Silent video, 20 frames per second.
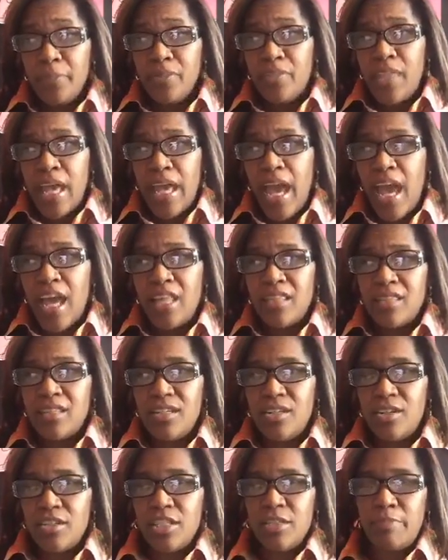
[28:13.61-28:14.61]
They had,
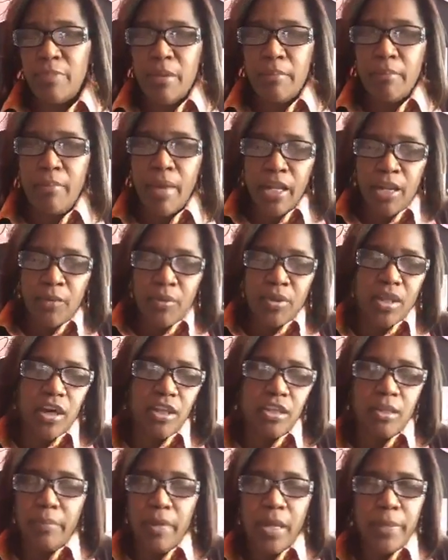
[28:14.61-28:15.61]
you know, spent money with
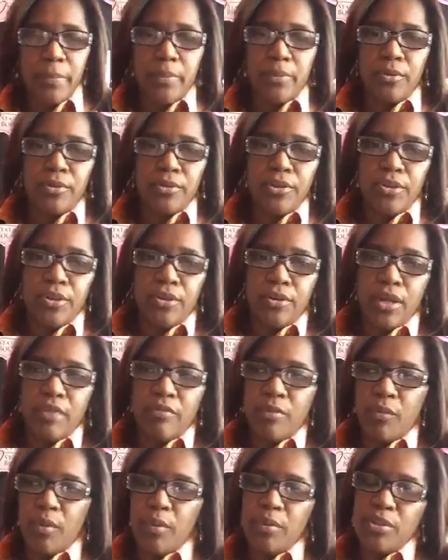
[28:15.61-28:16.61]
other people, you know,
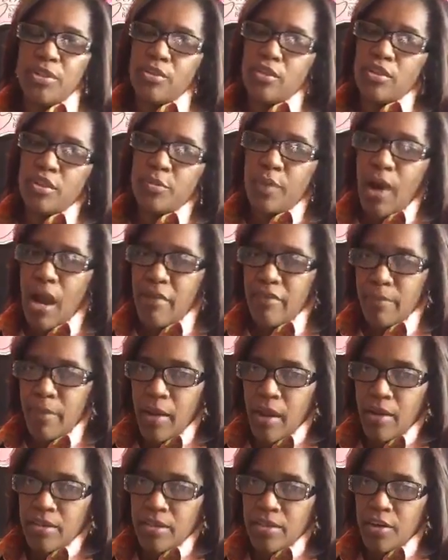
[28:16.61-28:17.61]
even when we do those private
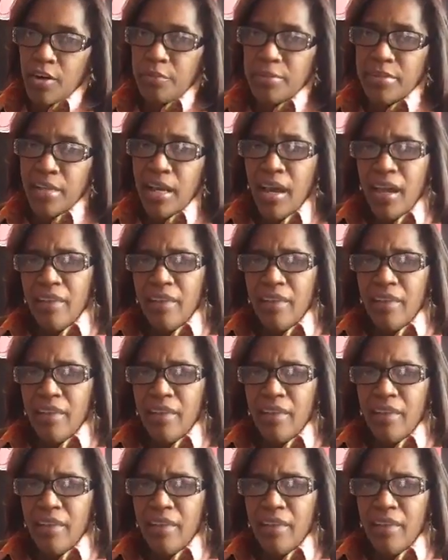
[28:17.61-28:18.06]
periscopes,